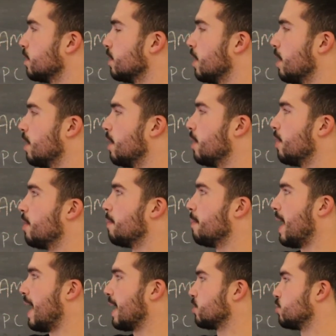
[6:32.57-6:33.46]
the
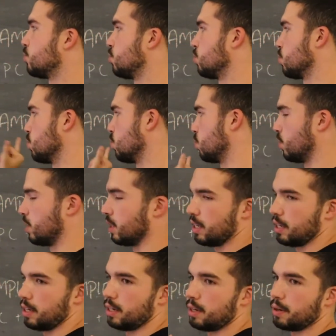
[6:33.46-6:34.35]
max to
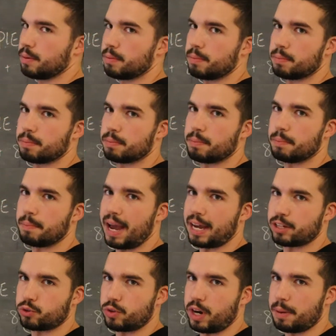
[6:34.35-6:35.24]
the
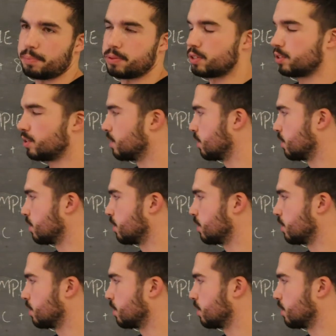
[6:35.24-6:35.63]
max reps.